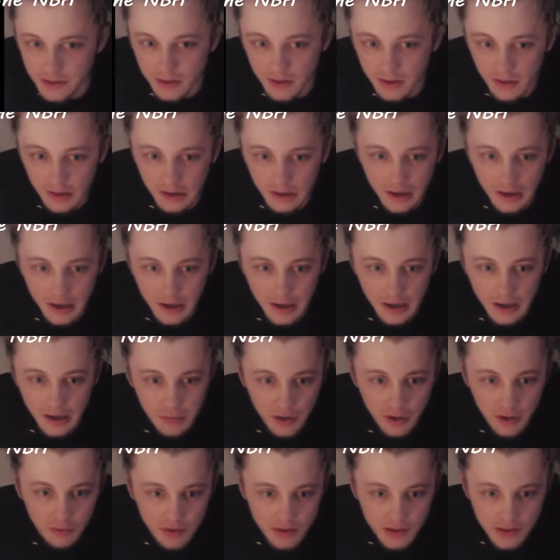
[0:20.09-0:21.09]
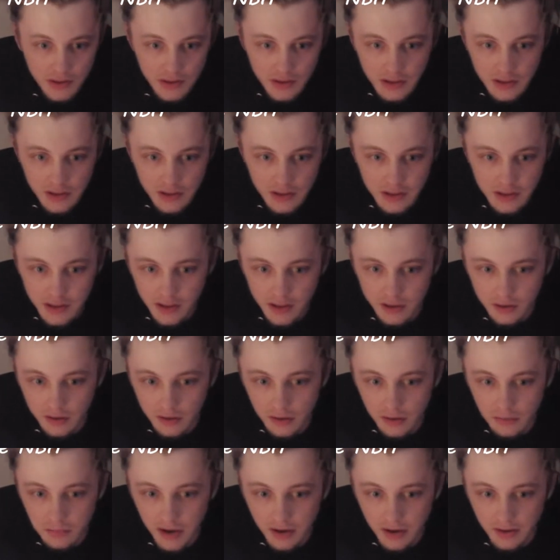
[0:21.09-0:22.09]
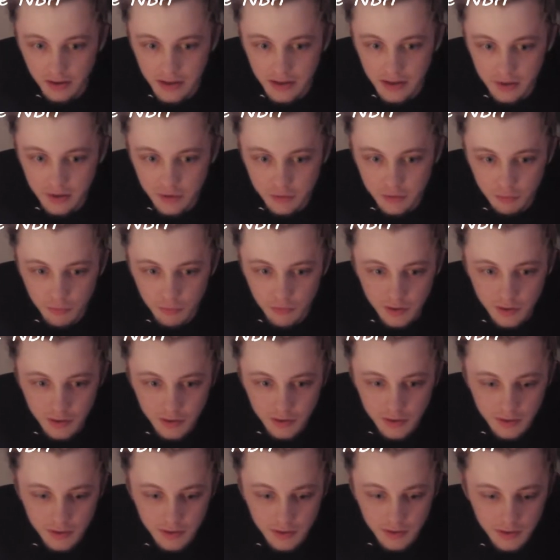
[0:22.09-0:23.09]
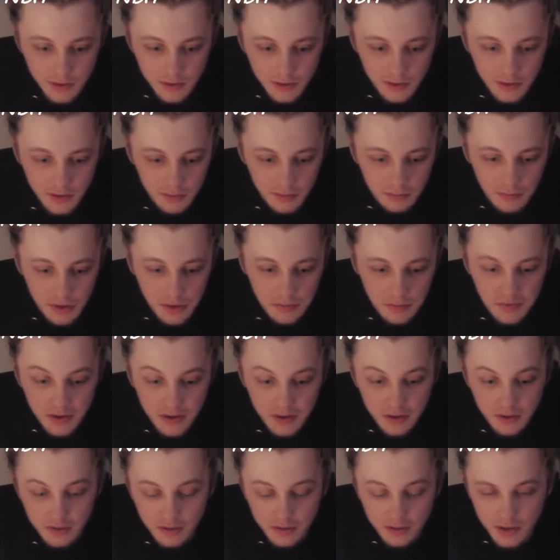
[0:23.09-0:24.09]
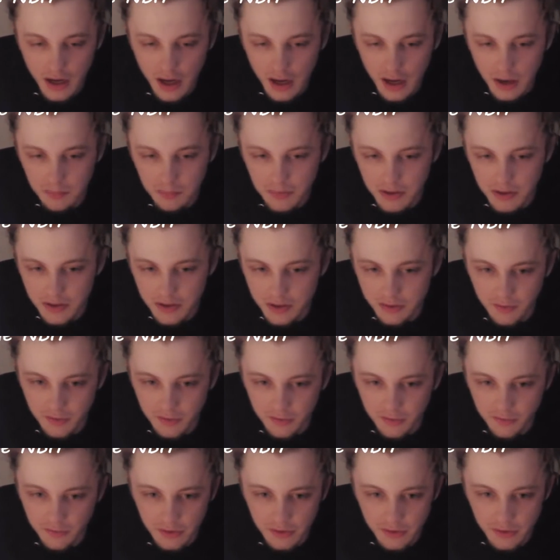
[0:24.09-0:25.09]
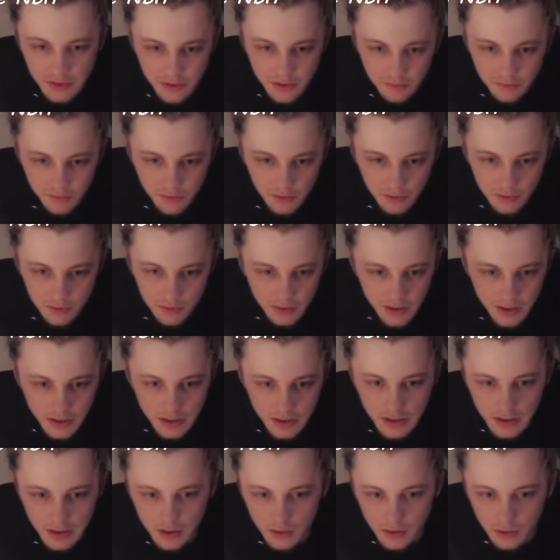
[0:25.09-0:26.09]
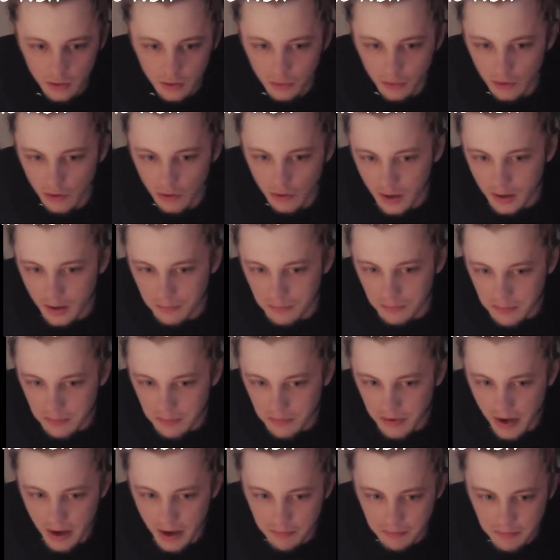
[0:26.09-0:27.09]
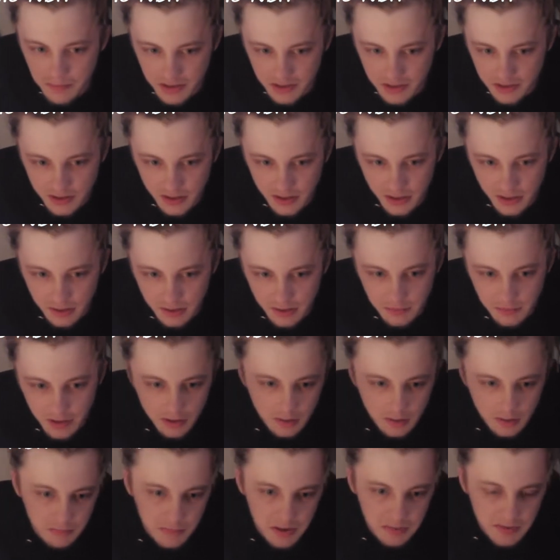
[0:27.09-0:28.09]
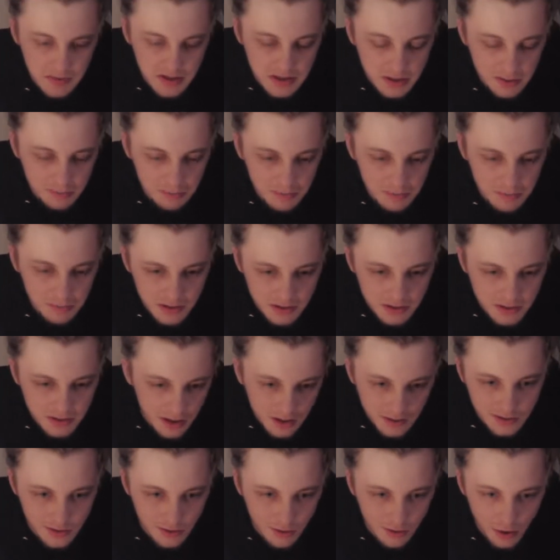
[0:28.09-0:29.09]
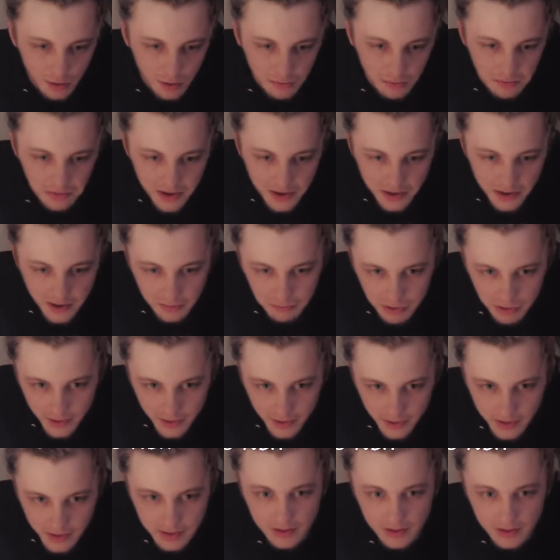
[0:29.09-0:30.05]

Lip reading: I'm going to go into detail about each one. Let me know in the comments if you feel differently, or maybe I missed something, or maybe some of these things are already in place.